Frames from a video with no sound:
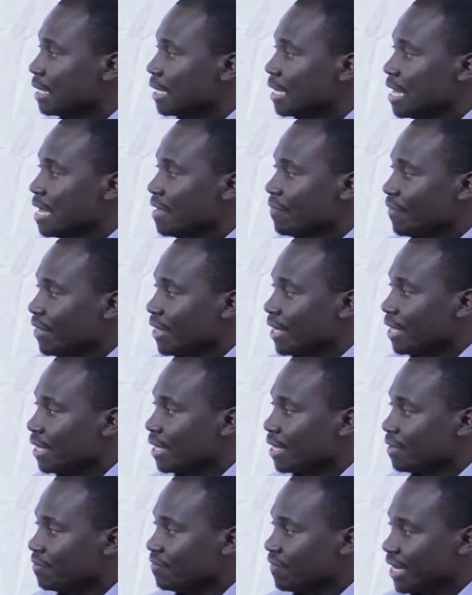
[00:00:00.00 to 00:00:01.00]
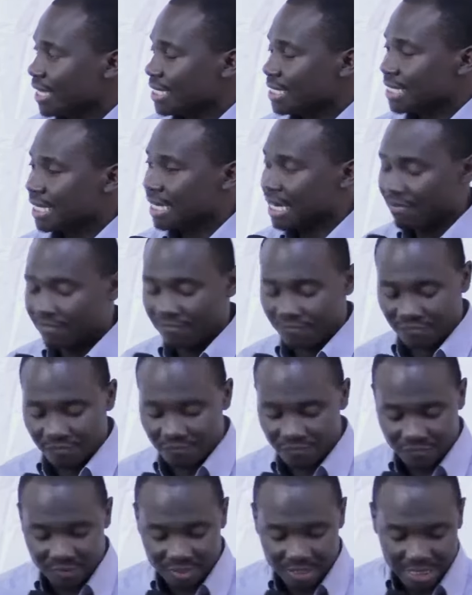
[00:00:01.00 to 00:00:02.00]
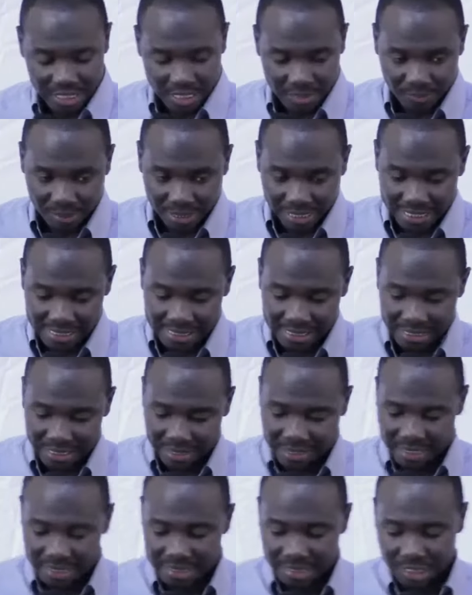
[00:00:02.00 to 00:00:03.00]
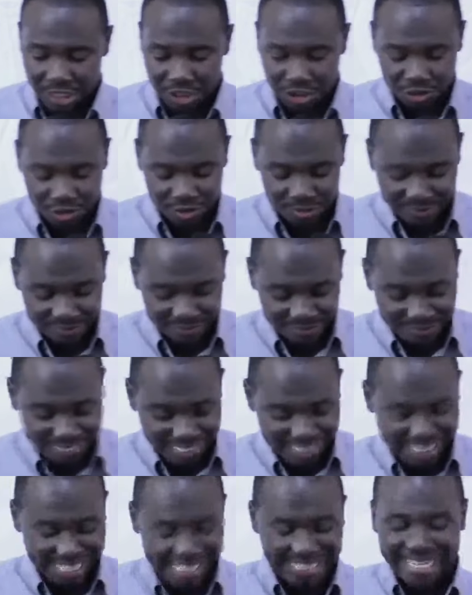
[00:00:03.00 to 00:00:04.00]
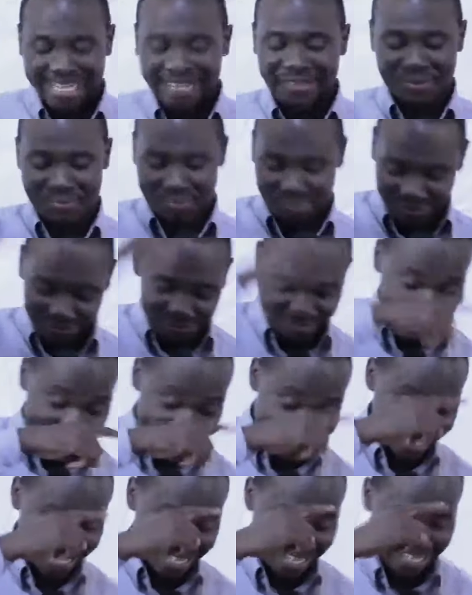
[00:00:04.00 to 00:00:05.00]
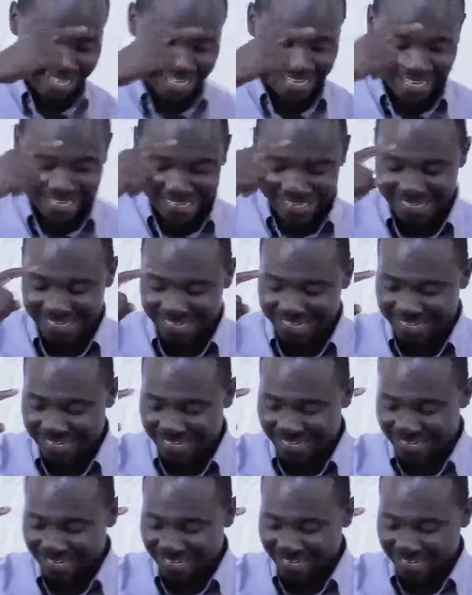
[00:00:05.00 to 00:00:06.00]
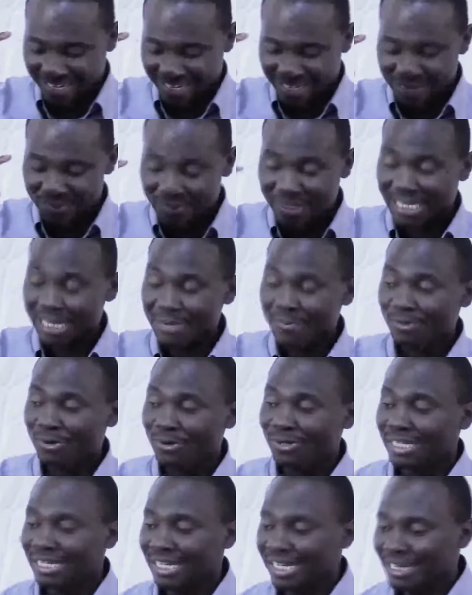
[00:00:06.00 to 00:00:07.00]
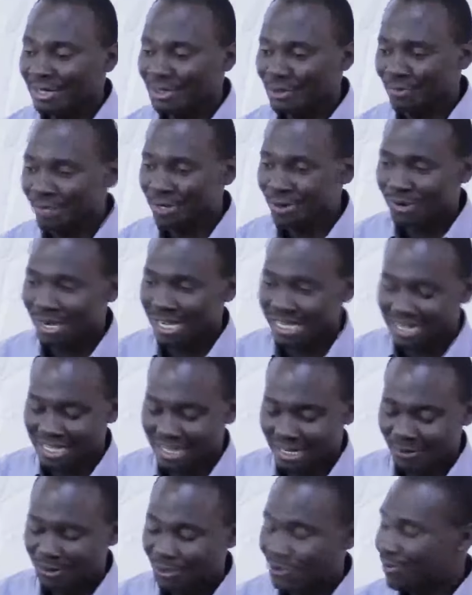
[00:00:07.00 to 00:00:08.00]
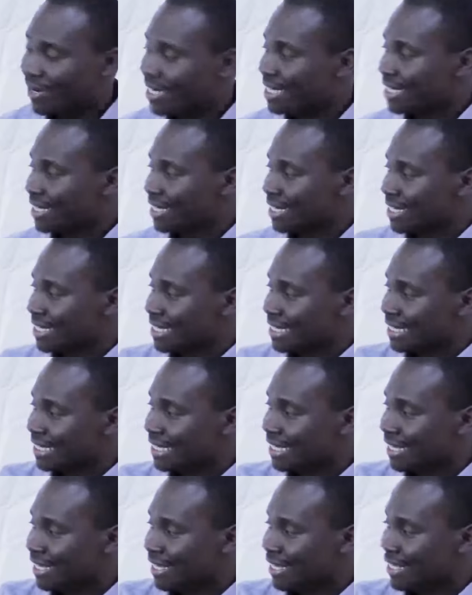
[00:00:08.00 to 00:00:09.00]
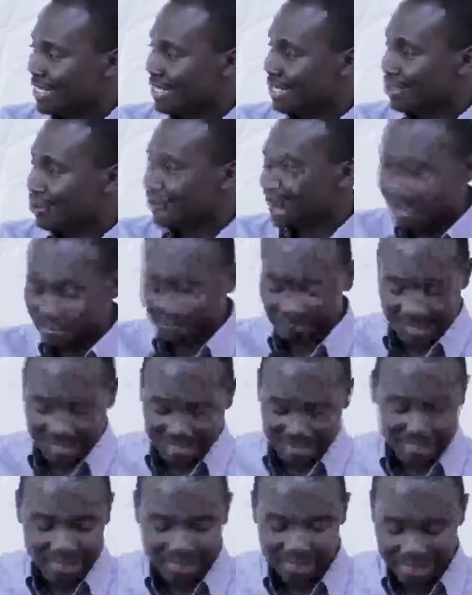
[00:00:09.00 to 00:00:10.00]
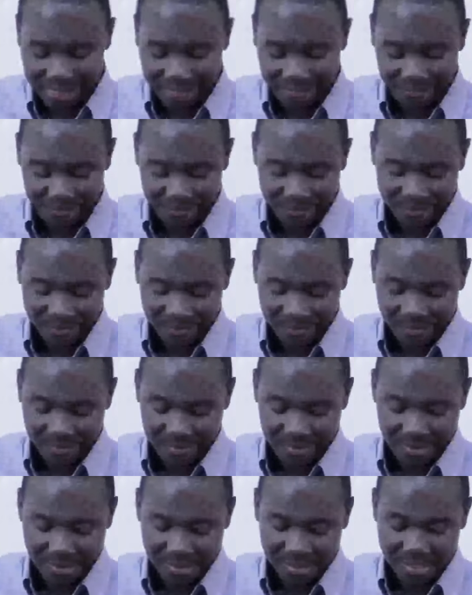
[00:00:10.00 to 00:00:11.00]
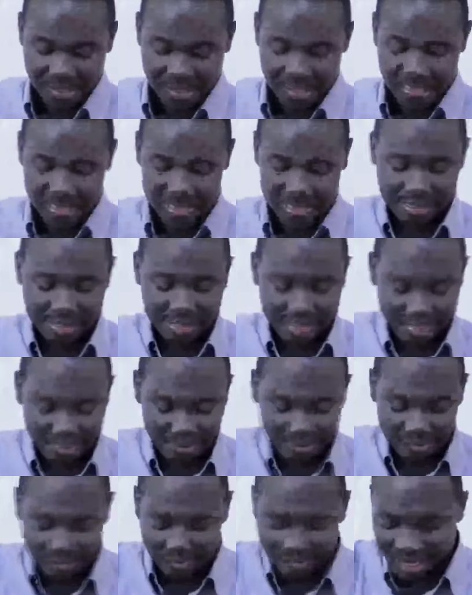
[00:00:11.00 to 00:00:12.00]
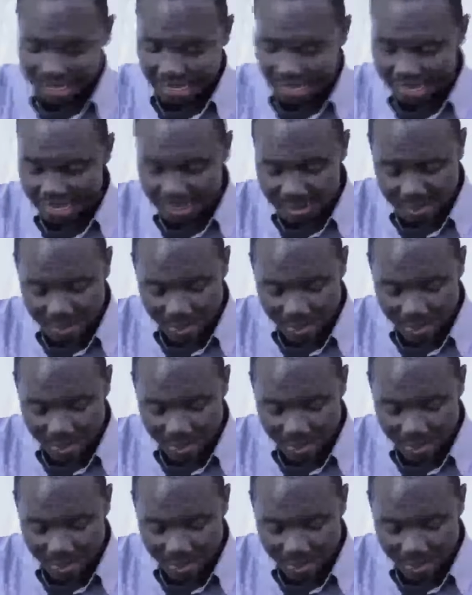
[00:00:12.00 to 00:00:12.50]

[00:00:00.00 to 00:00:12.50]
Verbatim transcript: and the events that have taken place in this nation, and just like the previous year again, it became more clear to me why the Lord wanted us to have this as the theme of the year.